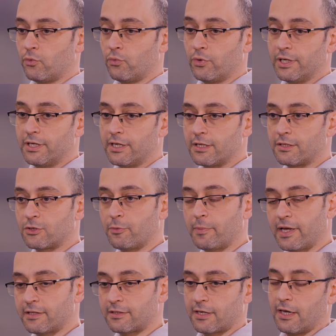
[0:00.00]
We need to
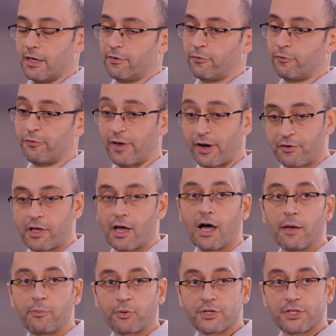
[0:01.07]
maintain very
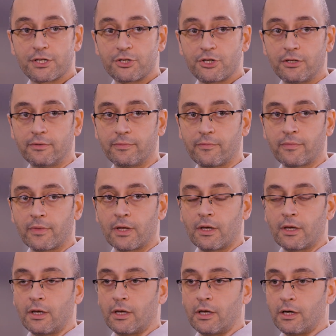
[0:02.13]
high precision
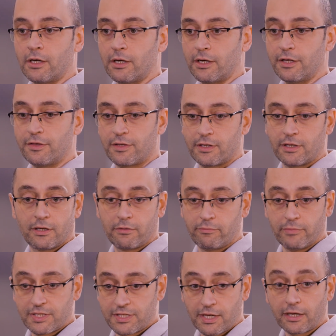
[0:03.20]
in the
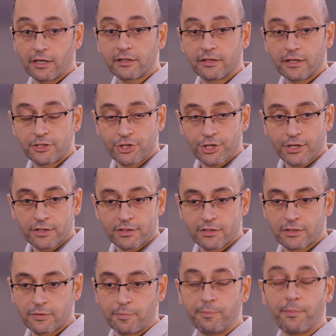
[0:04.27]

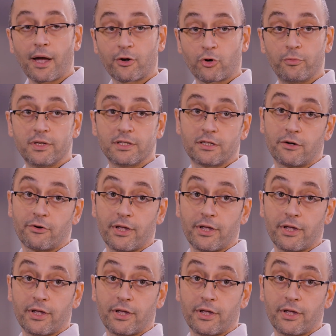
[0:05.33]
single-digit micrometer